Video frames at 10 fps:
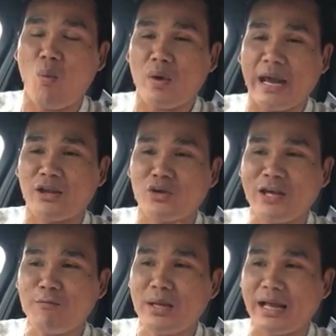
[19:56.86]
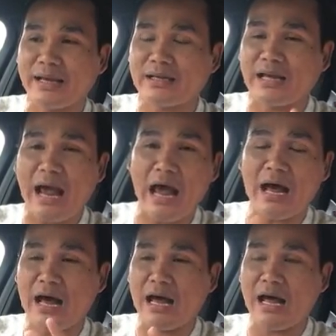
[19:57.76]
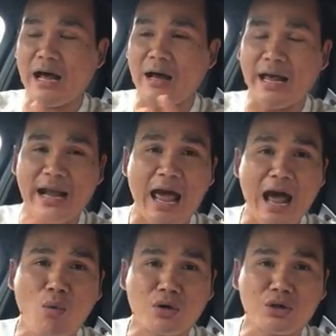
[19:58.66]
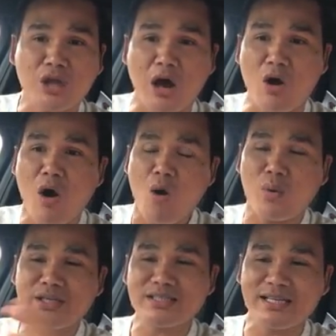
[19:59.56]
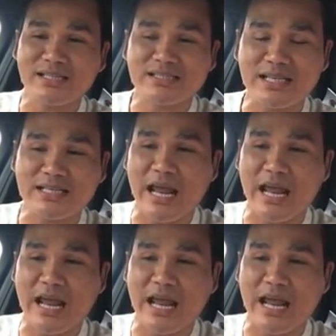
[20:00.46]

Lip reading: can you give me like an hour or so? We just need to sit